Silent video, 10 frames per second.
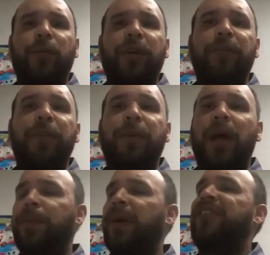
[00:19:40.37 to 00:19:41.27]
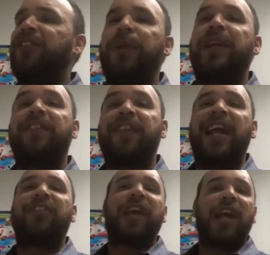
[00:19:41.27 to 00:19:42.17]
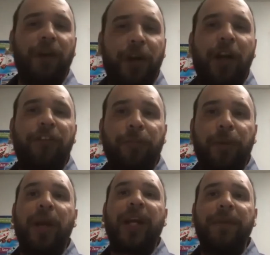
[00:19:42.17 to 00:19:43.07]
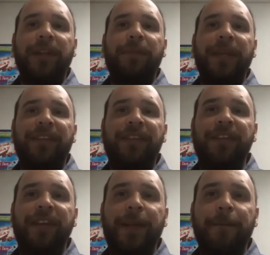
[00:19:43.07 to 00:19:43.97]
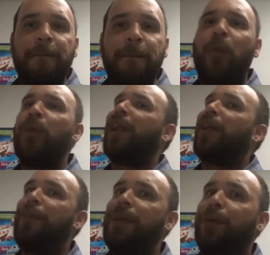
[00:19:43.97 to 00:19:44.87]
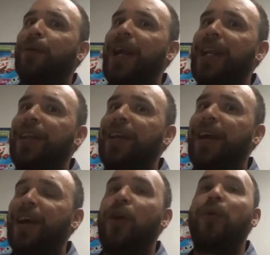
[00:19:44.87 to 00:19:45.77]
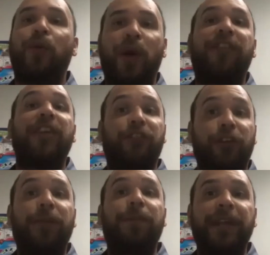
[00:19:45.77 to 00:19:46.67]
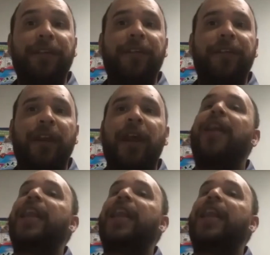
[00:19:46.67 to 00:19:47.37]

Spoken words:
about the reason people upgrade is just because they actually have our customer recommended pieces in them. We had a lot of people writing in the Cutco requesting certain pieces